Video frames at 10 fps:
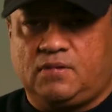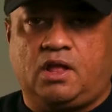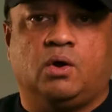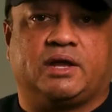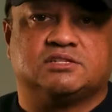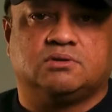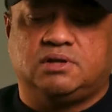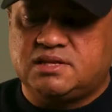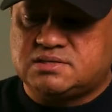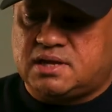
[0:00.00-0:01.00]
Okay, so
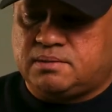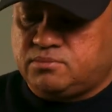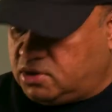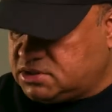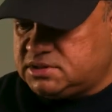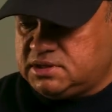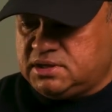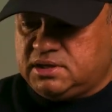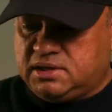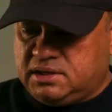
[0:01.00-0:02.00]
let's unbox
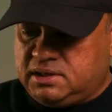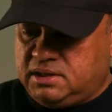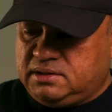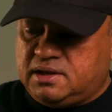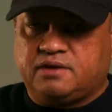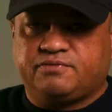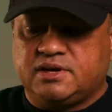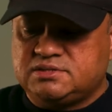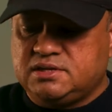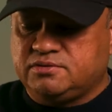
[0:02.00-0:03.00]
the
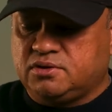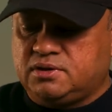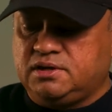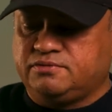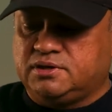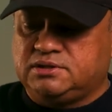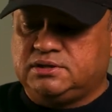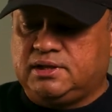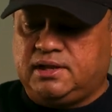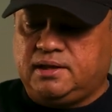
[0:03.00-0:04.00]
R5C without any further
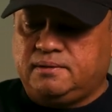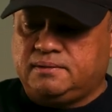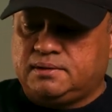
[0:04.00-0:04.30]
delay.